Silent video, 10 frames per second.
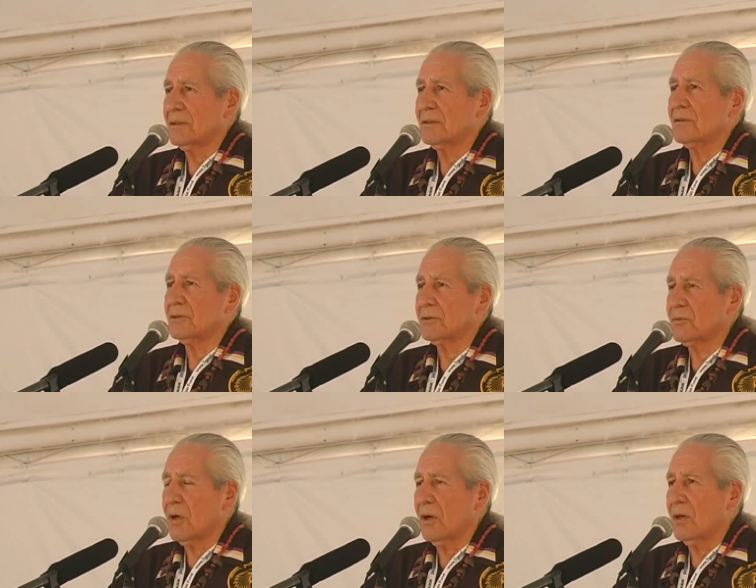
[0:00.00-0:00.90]
you're
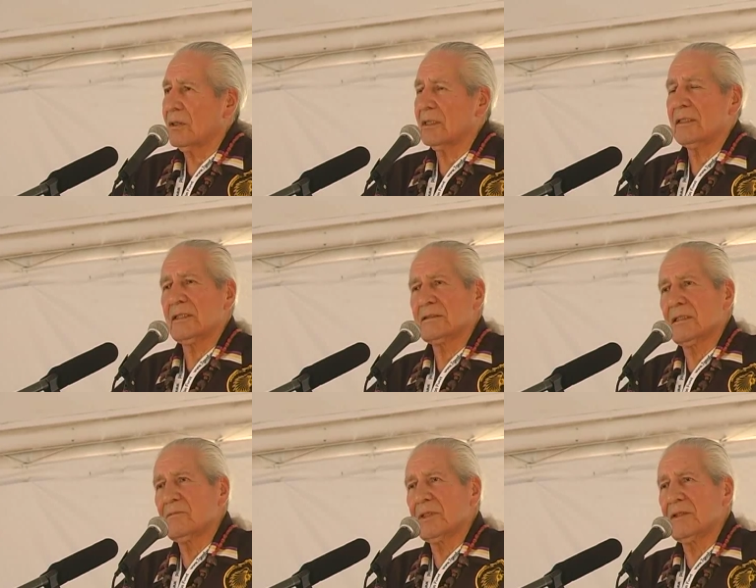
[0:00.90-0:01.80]
strong, and they
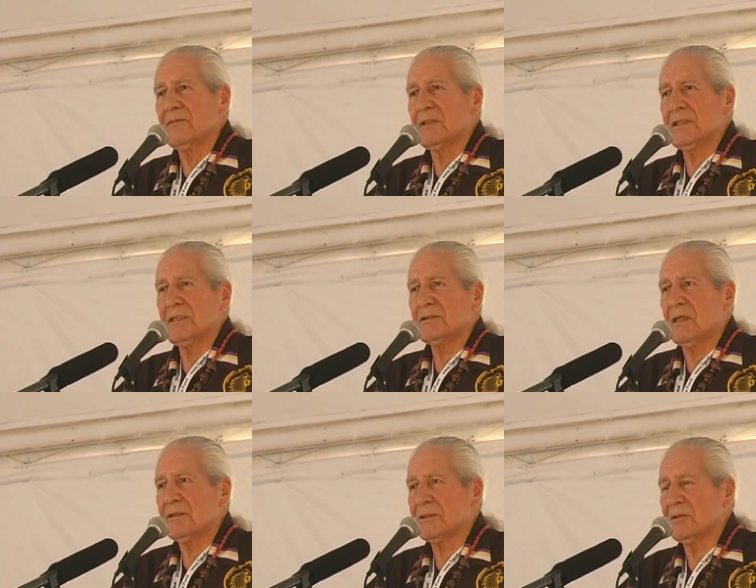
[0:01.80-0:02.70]
said, we even teach
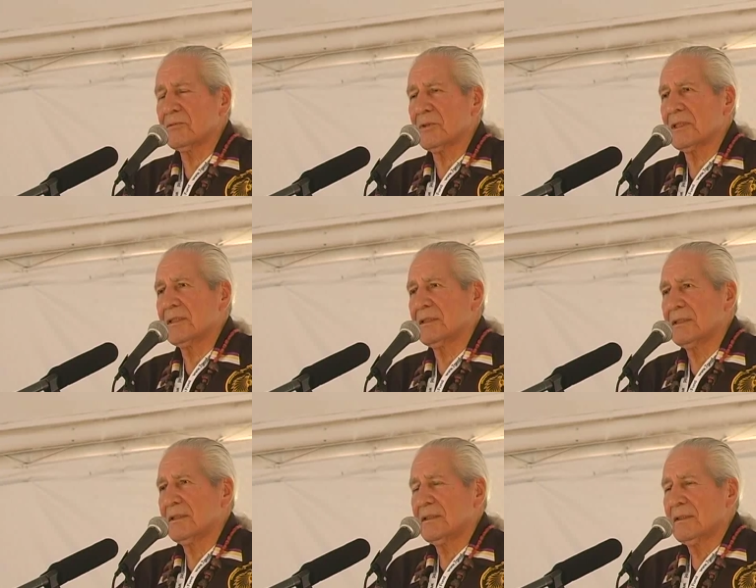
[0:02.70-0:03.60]
our children
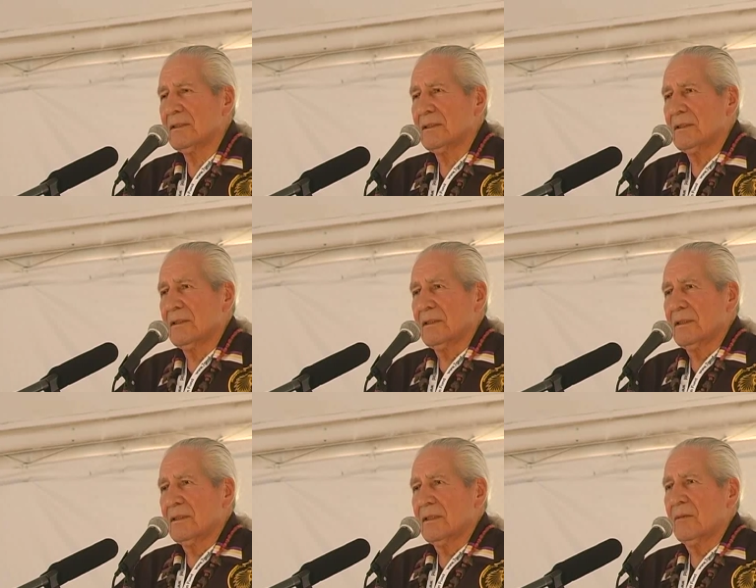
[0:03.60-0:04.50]

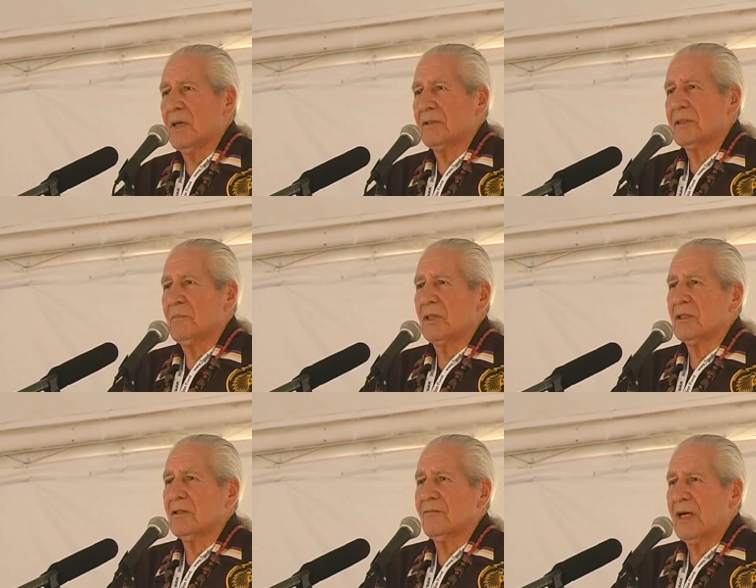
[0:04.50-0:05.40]
about the
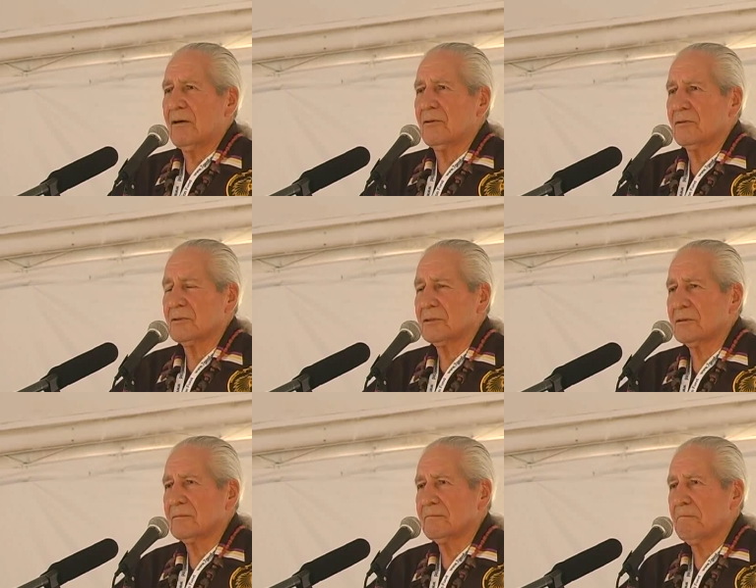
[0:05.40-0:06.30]
bundle of arrows.
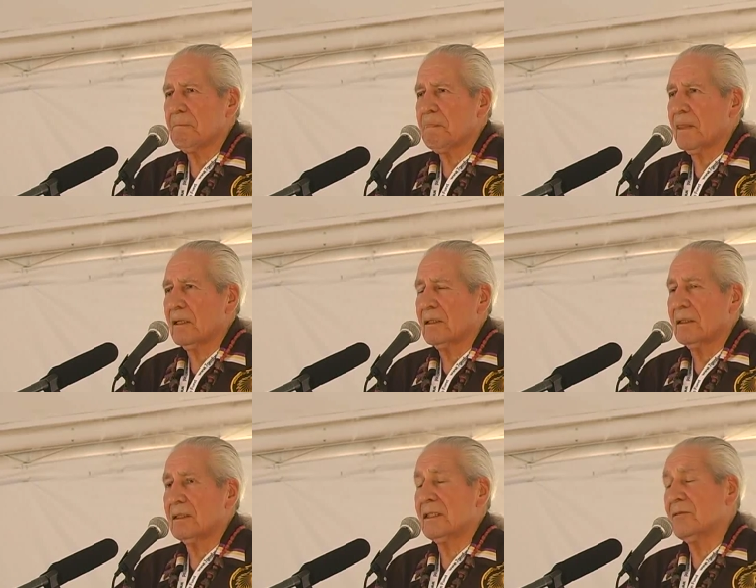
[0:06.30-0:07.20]

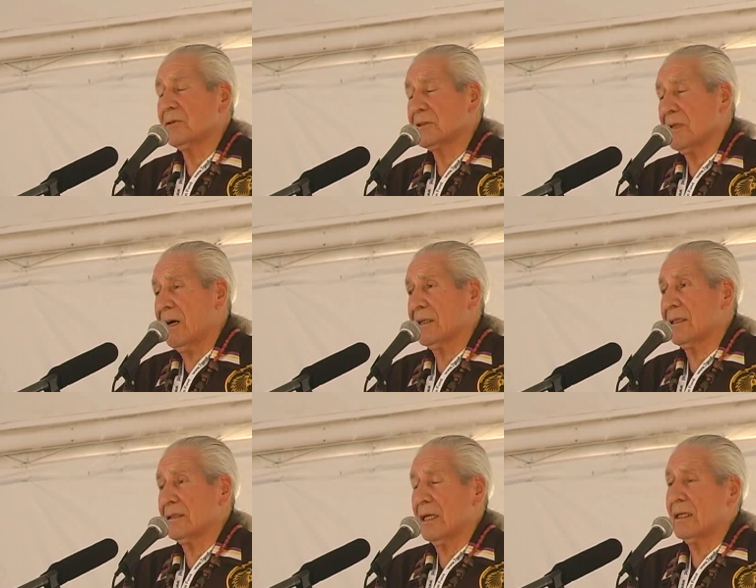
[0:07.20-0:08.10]
And he was
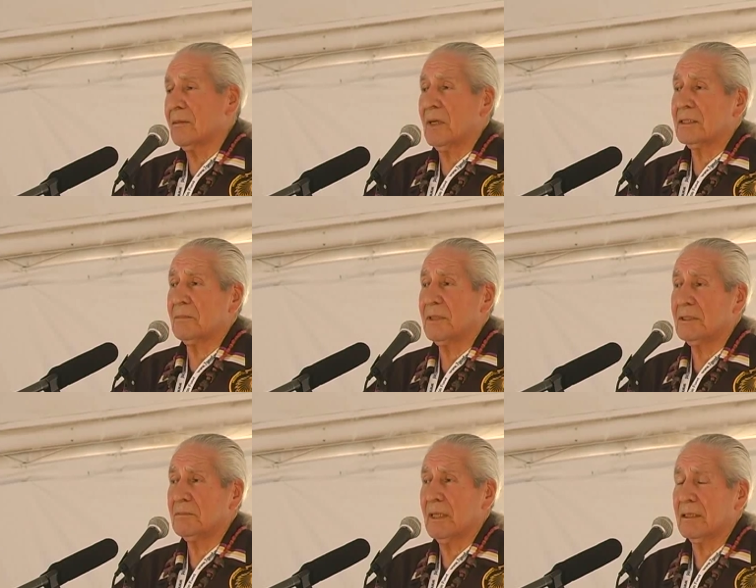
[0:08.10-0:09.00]
talking then about the
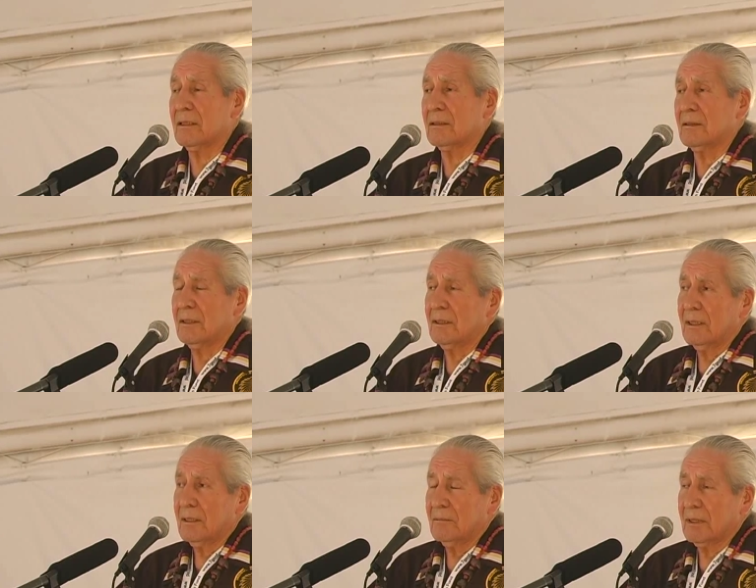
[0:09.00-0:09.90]
peacemaker,
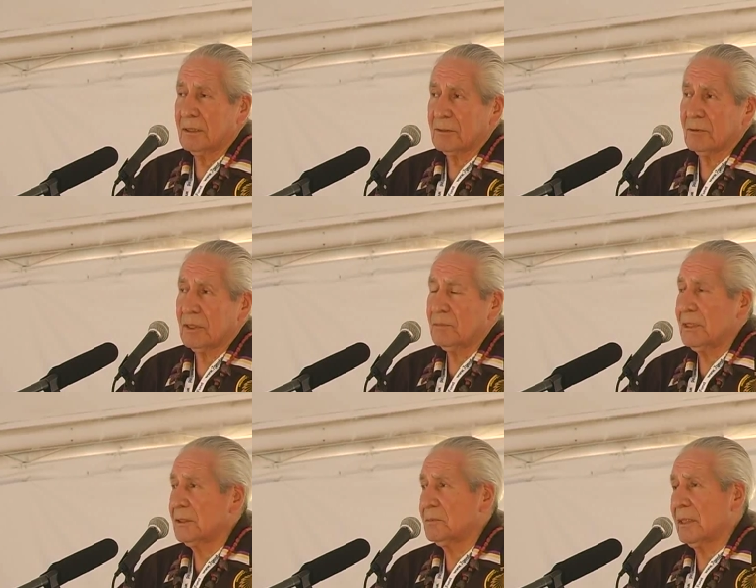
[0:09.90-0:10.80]
because when the
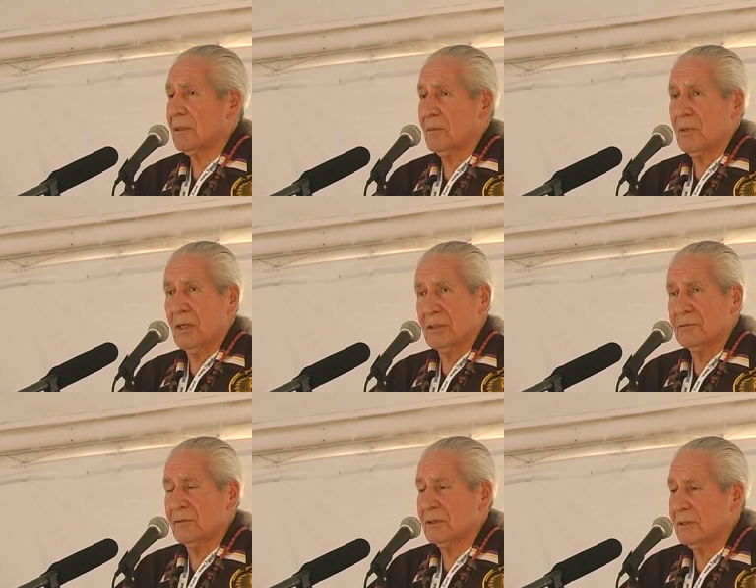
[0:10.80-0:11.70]
peacemaker brought us
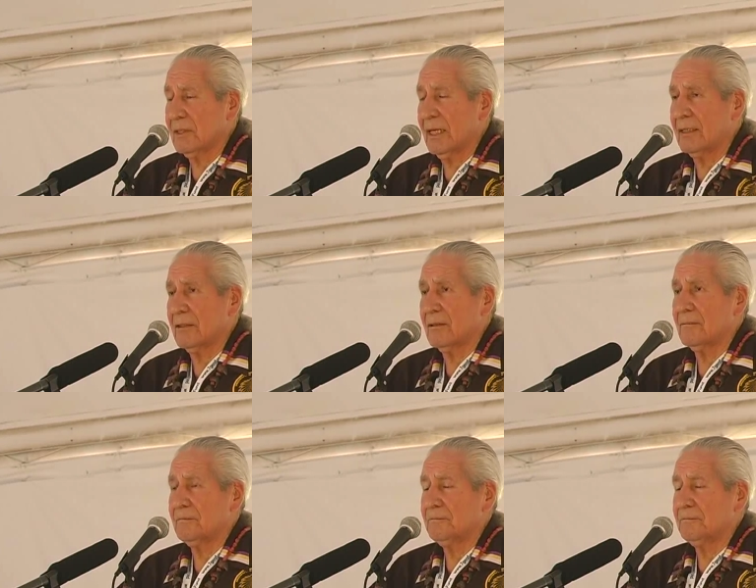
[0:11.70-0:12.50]
first together